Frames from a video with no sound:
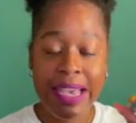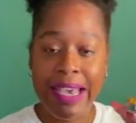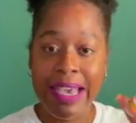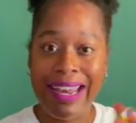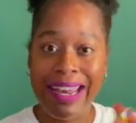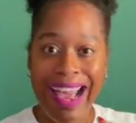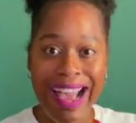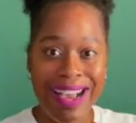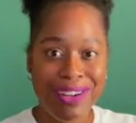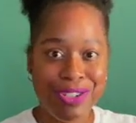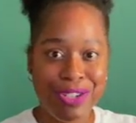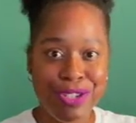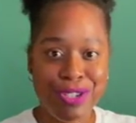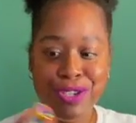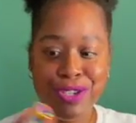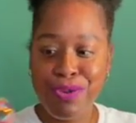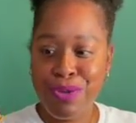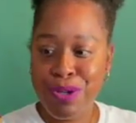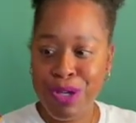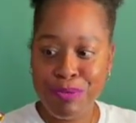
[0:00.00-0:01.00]
And actually,
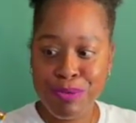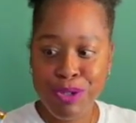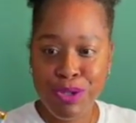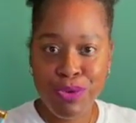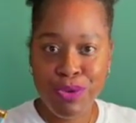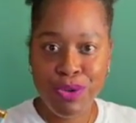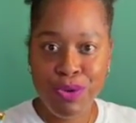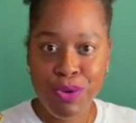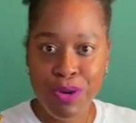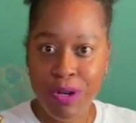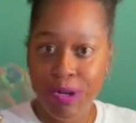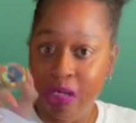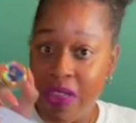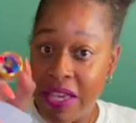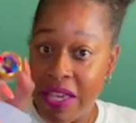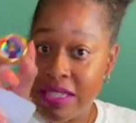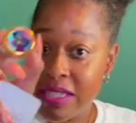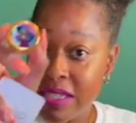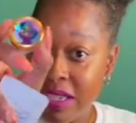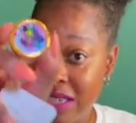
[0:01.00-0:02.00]
to come to an order,
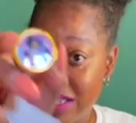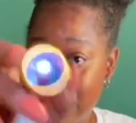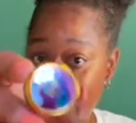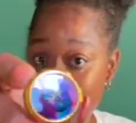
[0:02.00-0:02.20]
this is